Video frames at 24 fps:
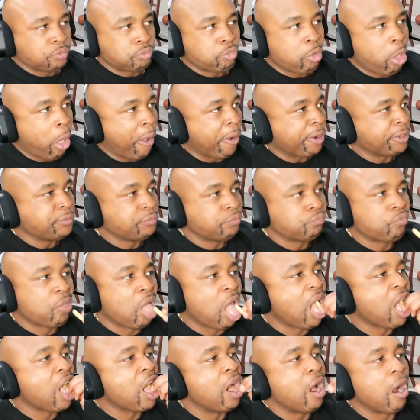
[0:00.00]
Oh,
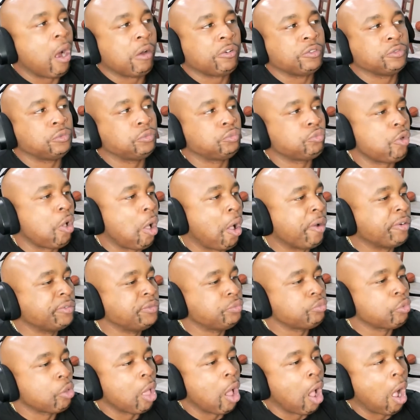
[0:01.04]
Steve, just
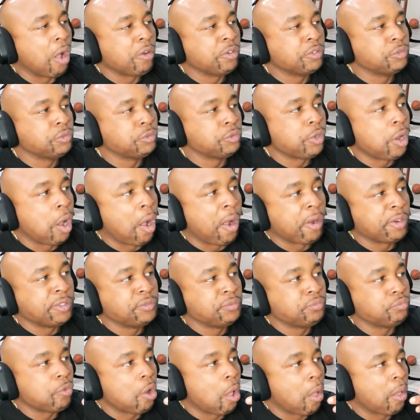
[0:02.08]
curious. When did
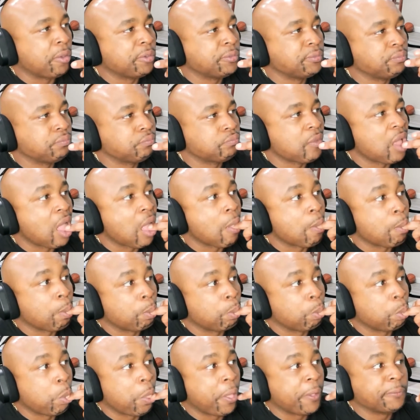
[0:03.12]
you stop loving Mommy?